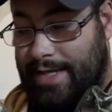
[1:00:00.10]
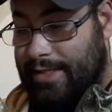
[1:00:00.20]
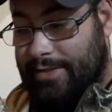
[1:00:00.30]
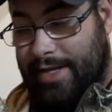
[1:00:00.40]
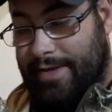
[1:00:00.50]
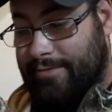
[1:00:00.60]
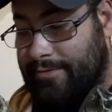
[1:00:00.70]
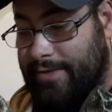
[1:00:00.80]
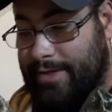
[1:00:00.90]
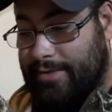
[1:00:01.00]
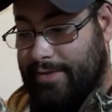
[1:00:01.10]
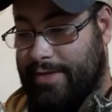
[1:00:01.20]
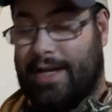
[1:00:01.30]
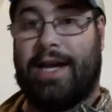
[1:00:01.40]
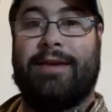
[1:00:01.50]
just haven't found the
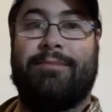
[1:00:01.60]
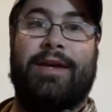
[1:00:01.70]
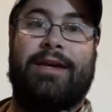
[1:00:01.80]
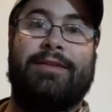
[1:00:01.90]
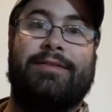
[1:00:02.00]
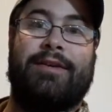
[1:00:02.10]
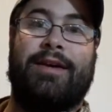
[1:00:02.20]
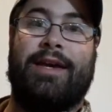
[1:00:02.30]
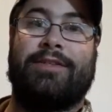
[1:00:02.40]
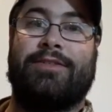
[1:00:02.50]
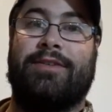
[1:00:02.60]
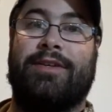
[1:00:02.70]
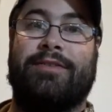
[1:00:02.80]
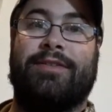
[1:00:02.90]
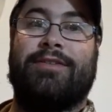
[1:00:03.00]
time yet to actually
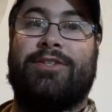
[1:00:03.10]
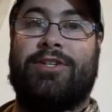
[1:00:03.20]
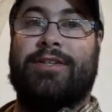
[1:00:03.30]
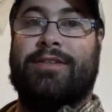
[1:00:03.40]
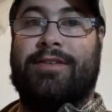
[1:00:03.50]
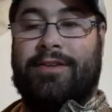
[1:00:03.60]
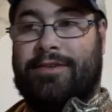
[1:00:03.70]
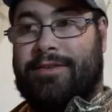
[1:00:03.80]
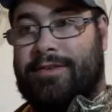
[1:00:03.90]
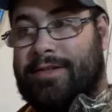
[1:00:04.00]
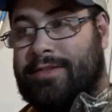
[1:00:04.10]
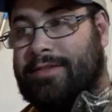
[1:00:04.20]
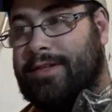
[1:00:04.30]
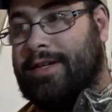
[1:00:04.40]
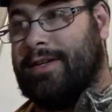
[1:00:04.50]
legit deer hunt.
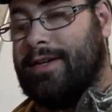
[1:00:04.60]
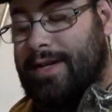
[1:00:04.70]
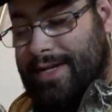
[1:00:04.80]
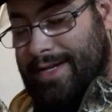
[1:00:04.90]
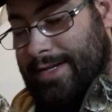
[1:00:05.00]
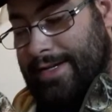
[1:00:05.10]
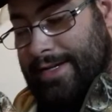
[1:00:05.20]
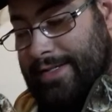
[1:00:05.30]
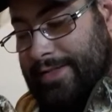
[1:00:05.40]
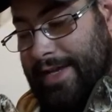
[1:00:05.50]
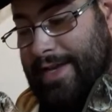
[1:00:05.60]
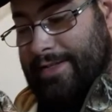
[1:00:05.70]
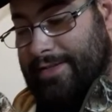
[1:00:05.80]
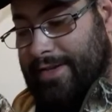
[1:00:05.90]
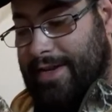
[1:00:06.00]
Like, it's sad
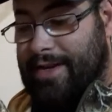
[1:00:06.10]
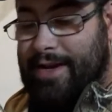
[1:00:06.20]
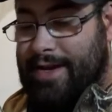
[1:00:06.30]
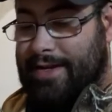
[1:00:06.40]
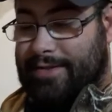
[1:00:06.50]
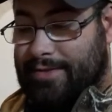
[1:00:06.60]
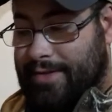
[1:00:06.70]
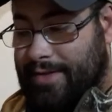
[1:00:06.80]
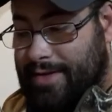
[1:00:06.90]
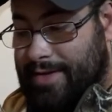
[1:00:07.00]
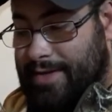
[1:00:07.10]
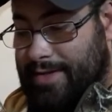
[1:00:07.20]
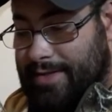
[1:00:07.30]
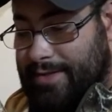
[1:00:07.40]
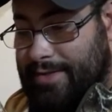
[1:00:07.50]
to say, guys,
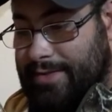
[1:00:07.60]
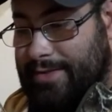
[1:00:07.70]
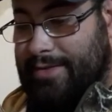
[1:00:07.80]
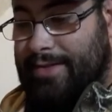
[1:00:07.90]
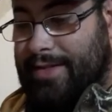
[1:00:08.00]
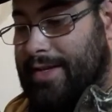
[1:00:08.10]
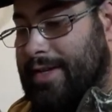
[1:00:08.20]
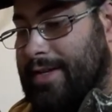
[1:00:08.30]
like,